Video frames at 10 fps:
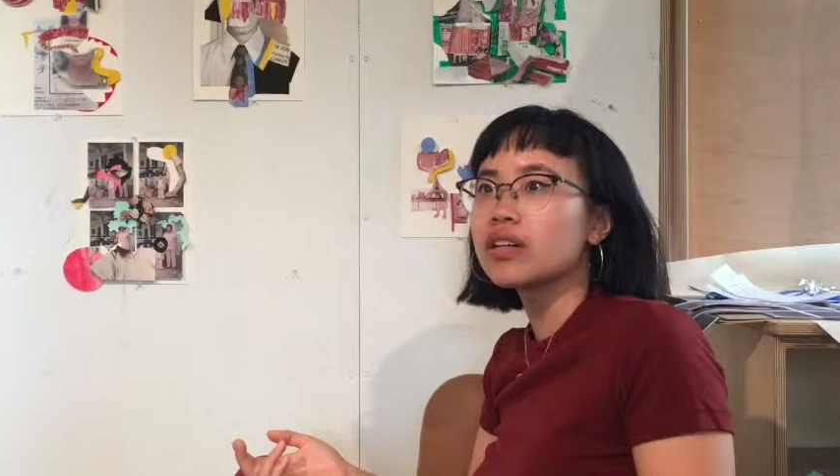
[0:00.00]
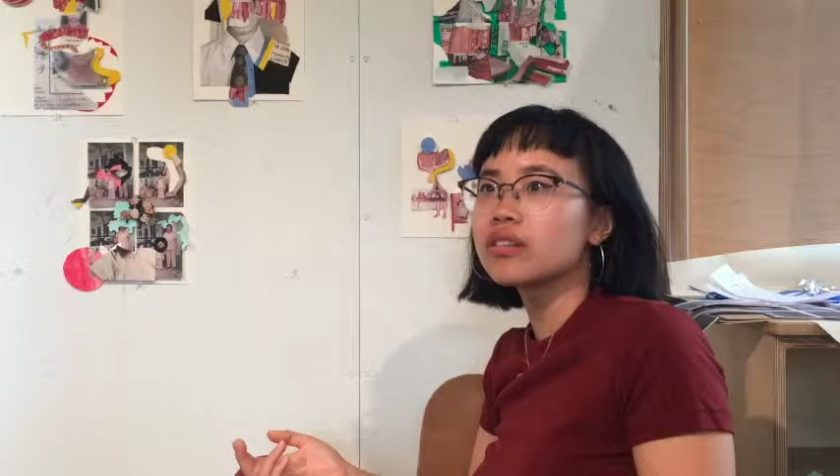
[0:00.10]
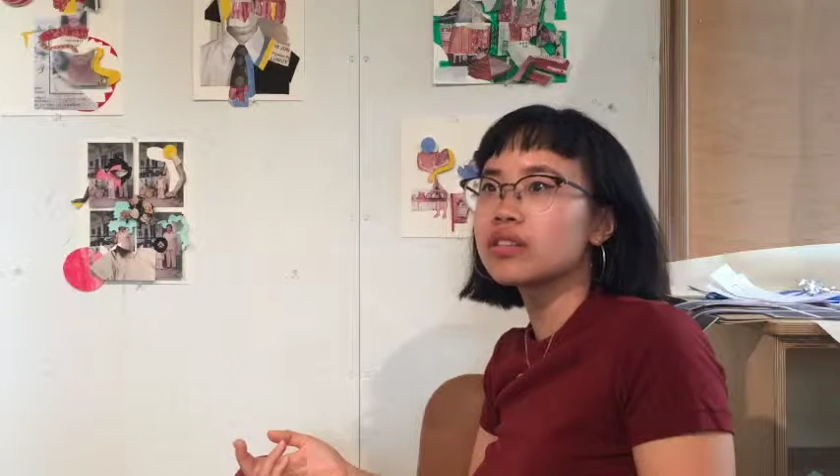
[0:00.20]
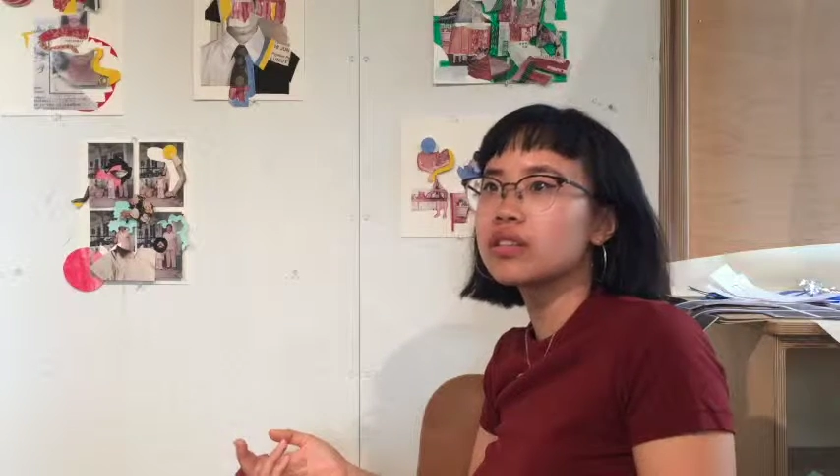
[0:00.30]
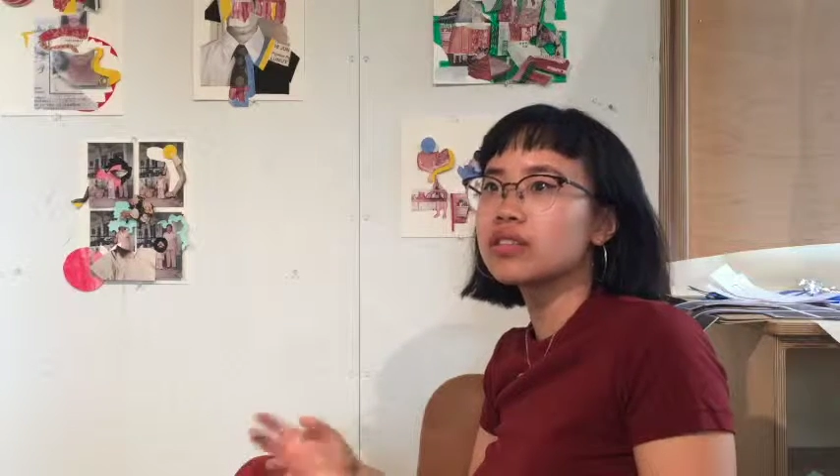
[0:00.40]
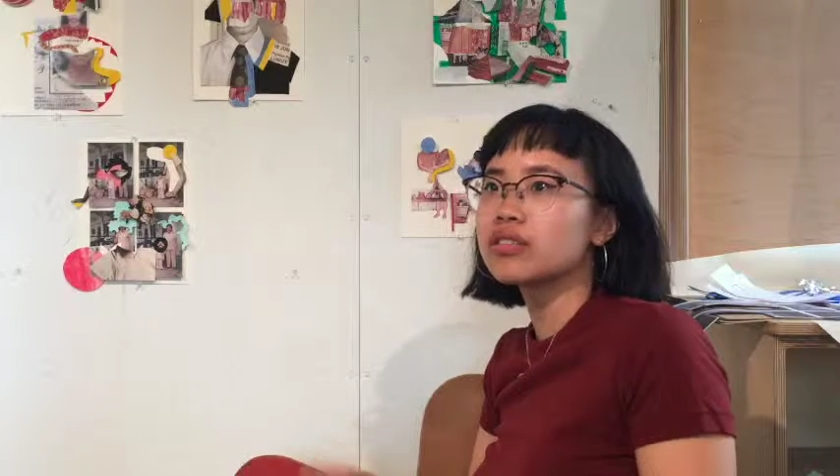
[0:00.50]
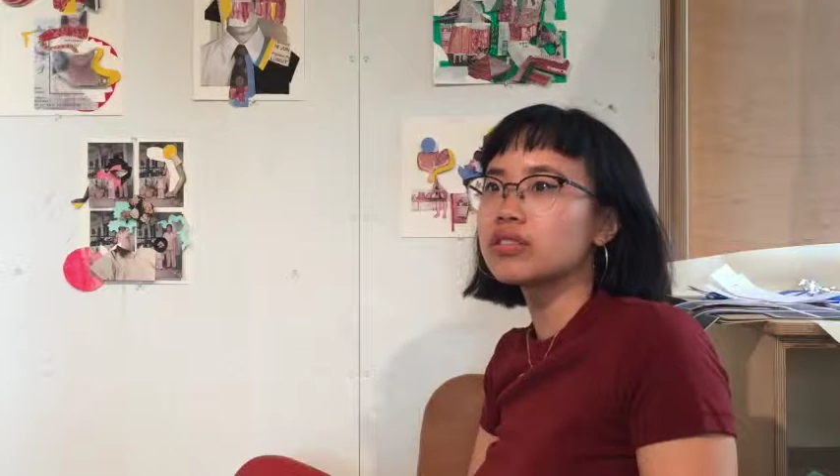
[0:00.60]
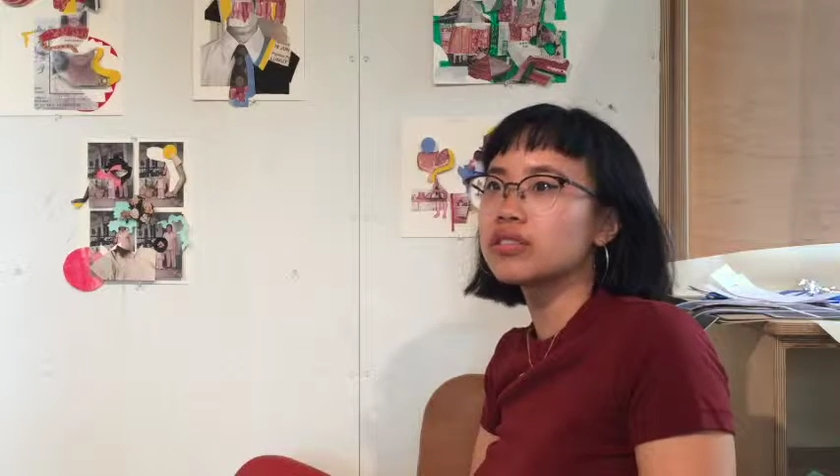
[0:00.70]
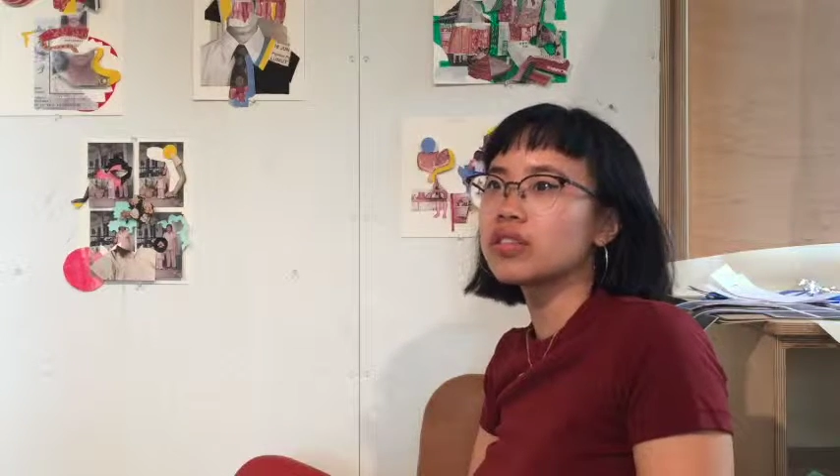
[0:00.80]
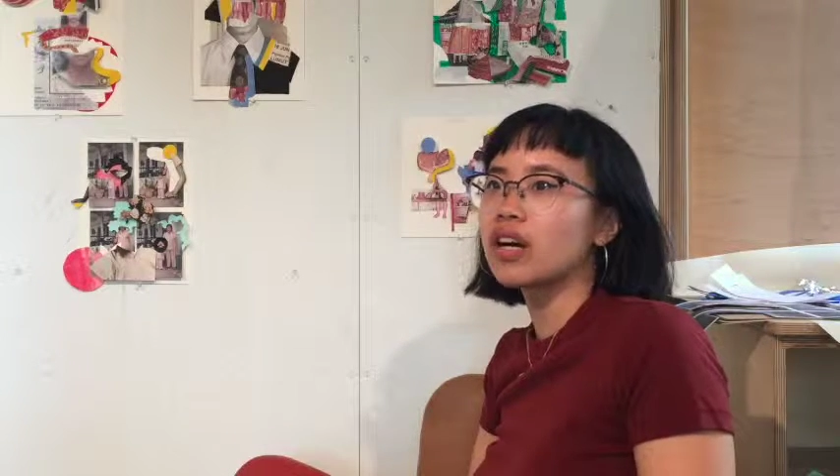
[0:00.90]
I only knew
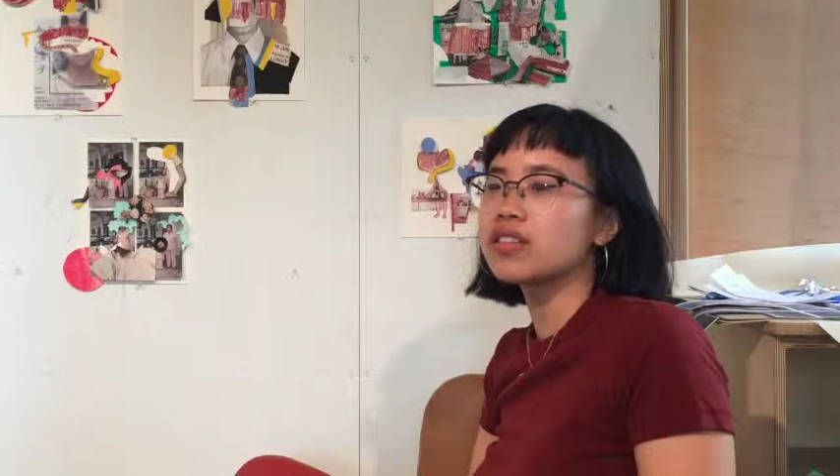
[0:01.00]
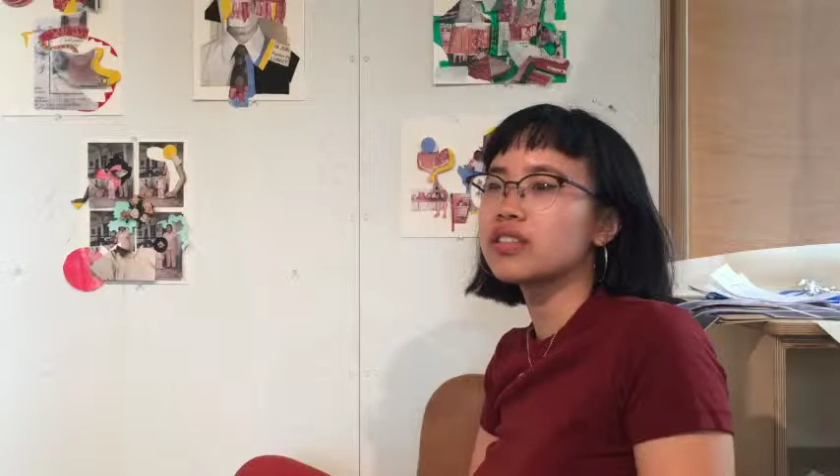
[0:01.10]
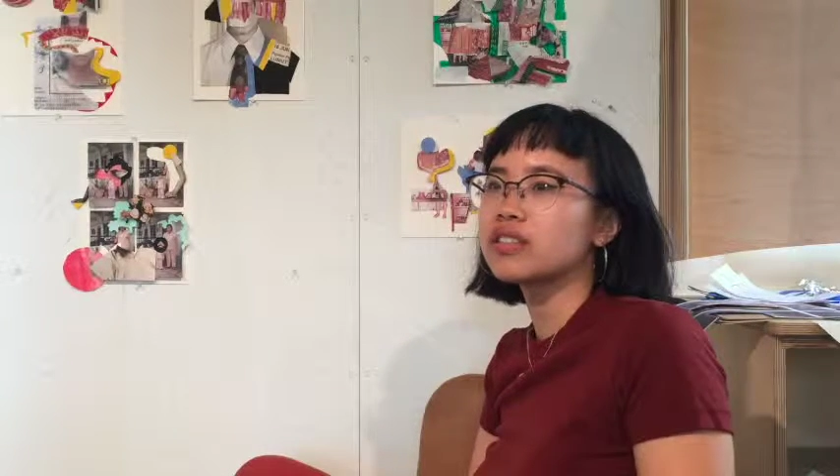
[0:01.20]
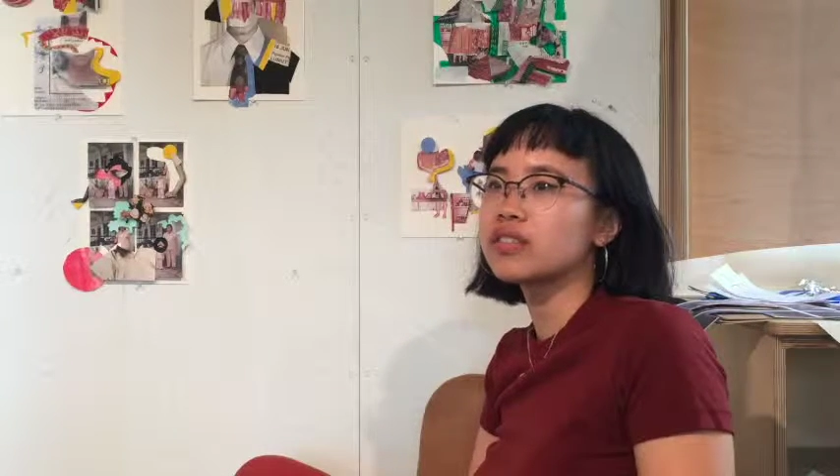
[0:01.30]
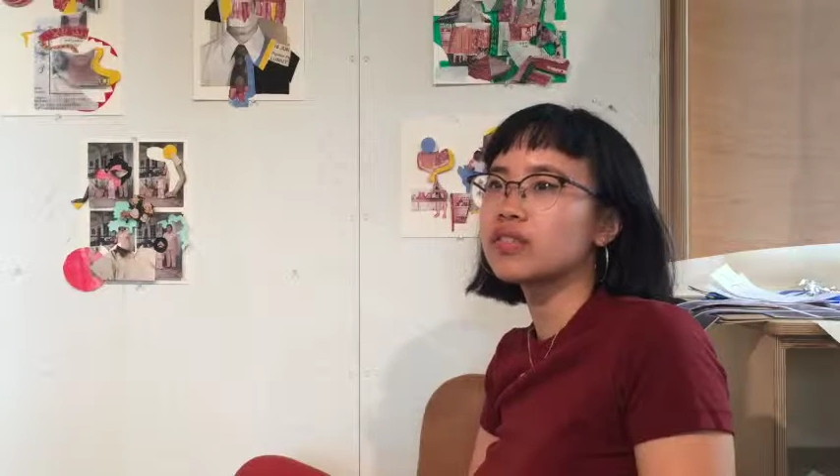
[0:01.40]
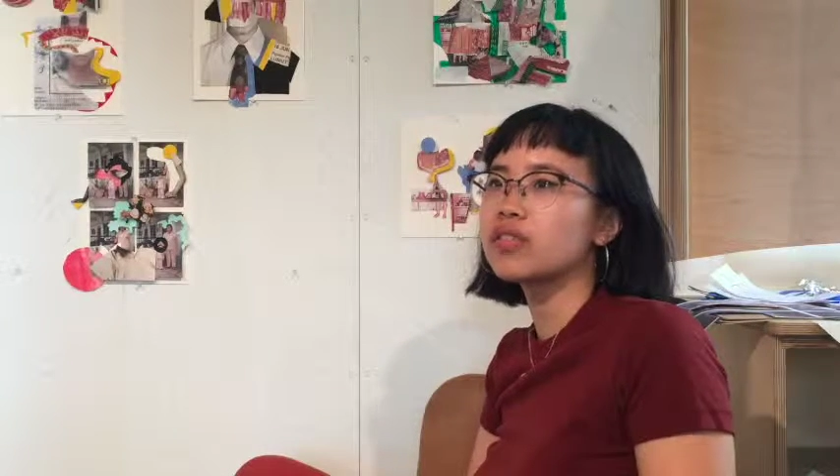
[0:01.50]
her in the context of,